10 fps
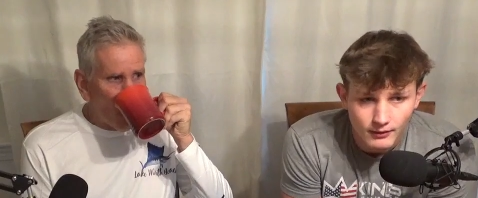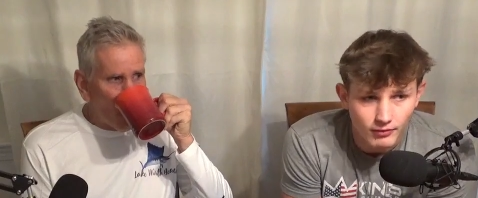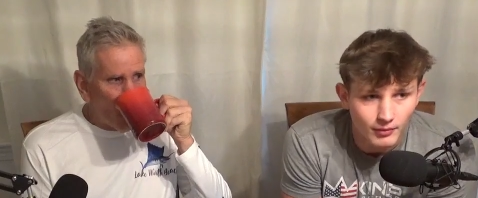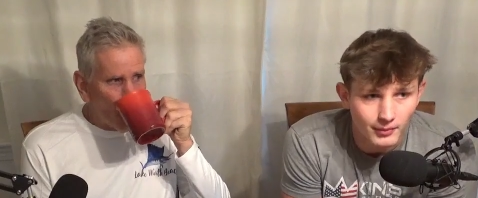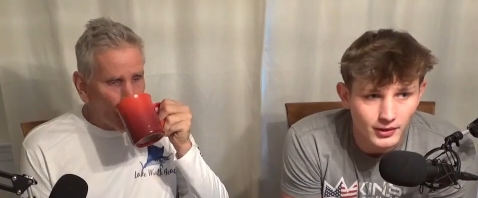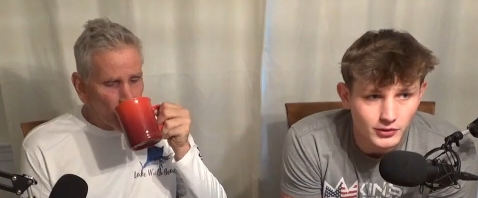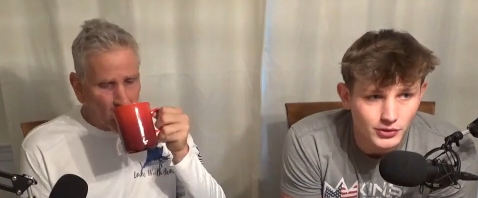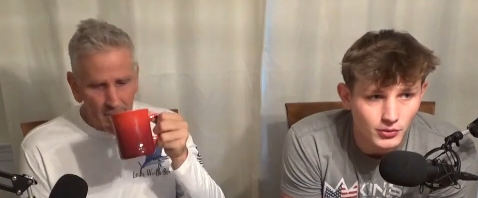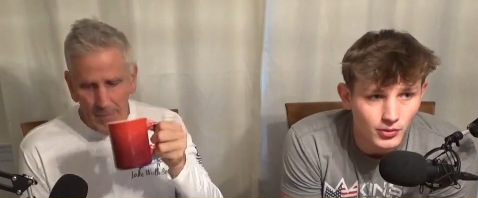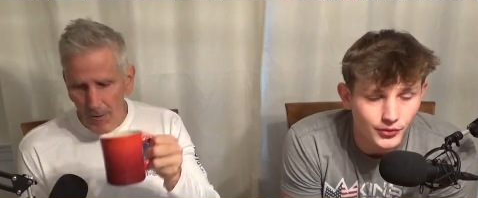Speaker 1: from middle
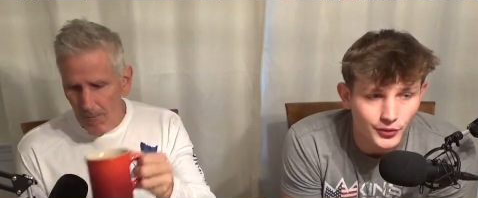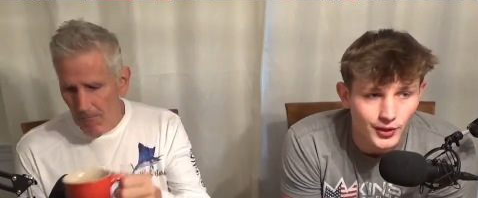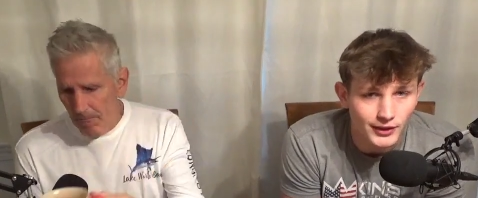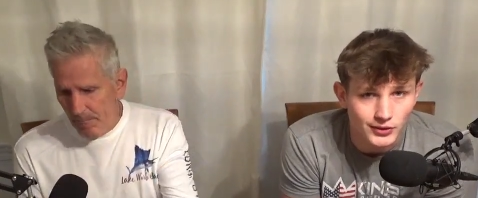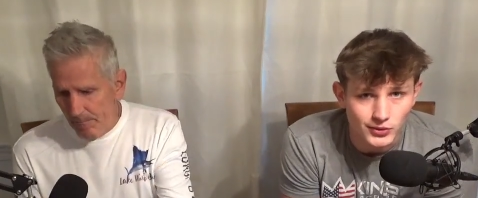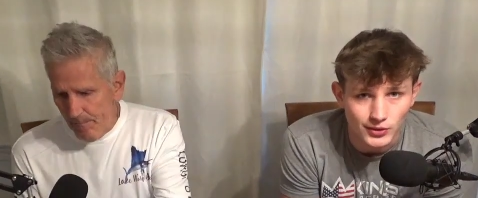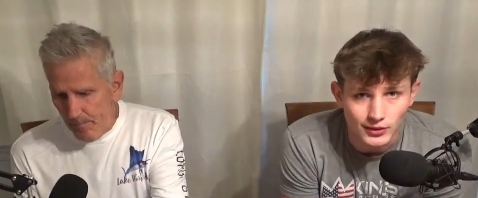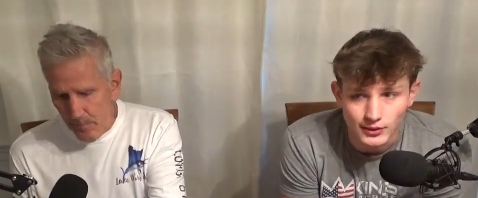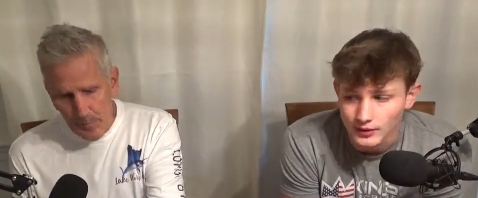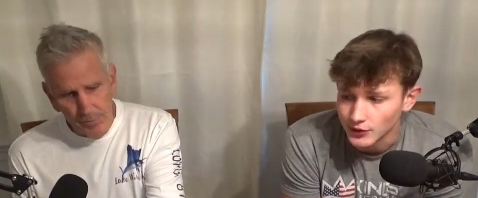school through high
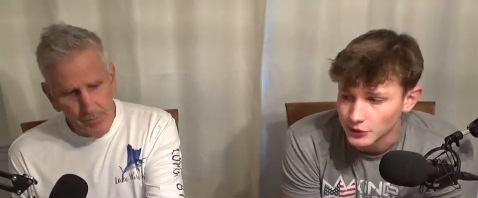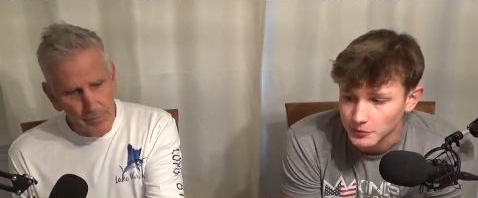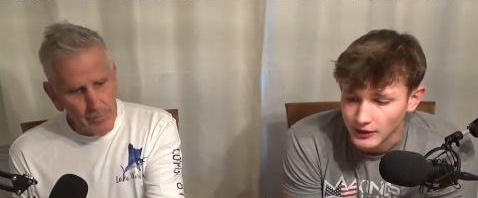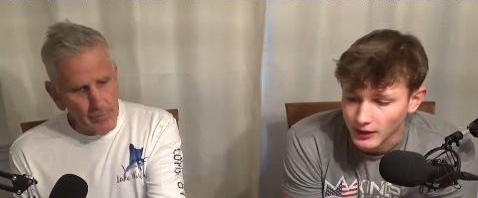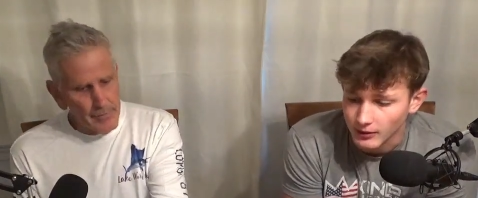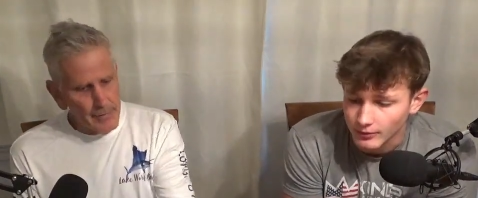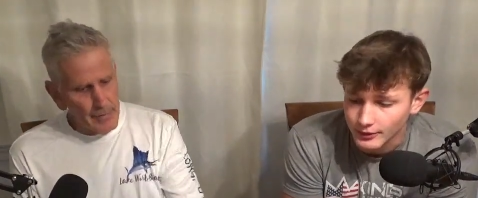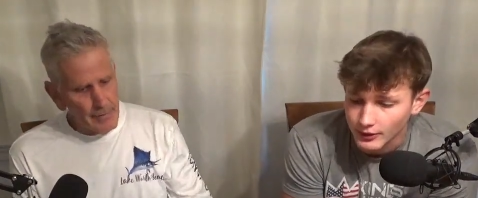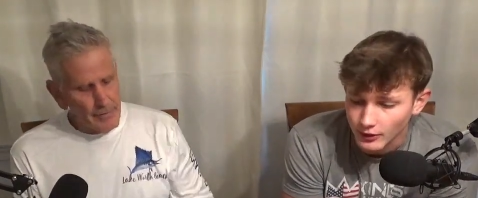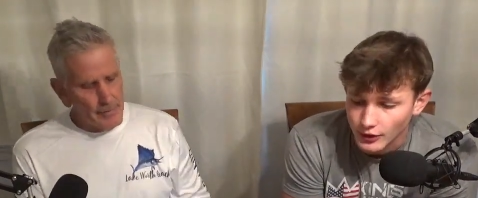school, it just became
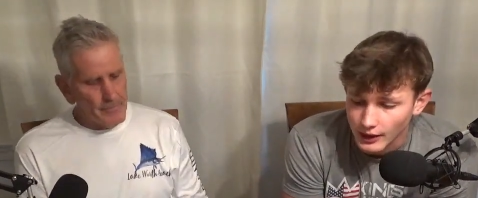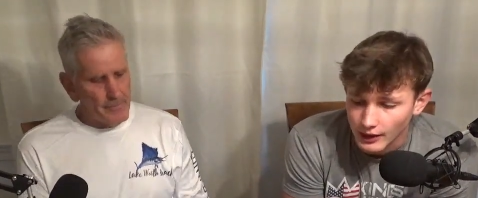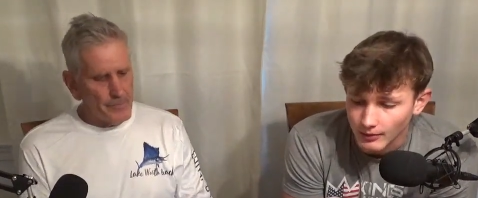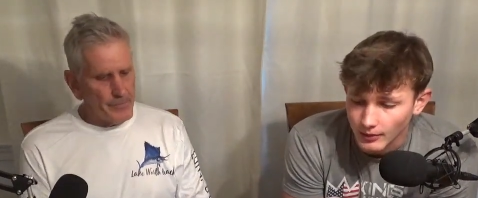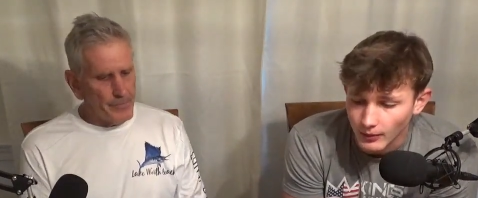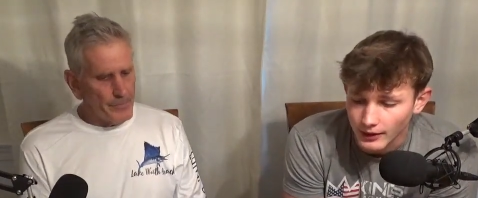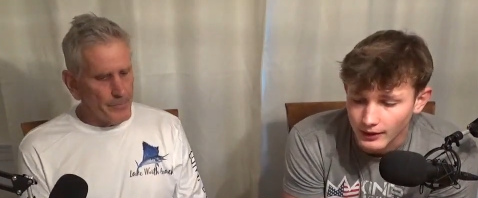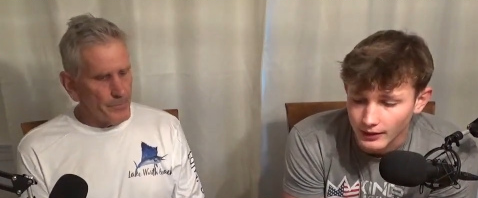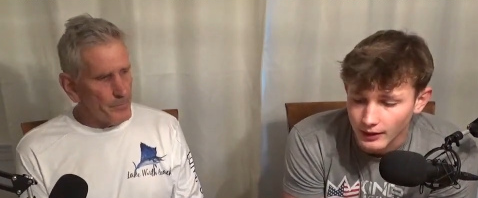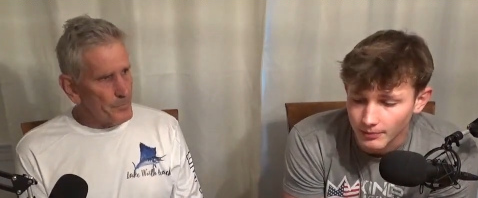such a habit
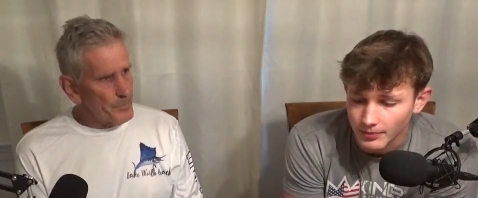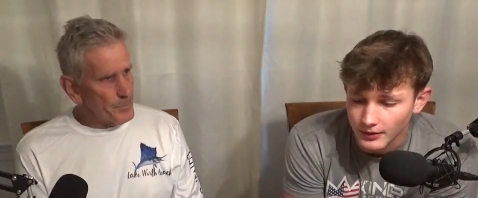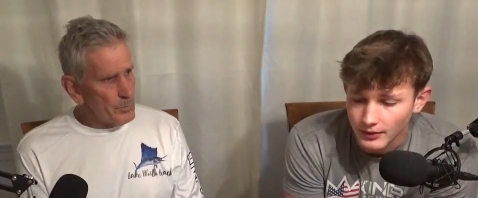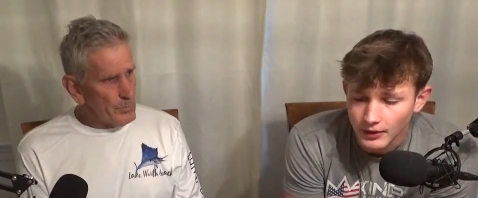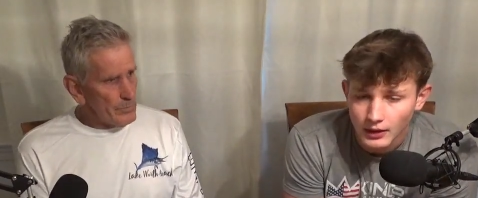waking up and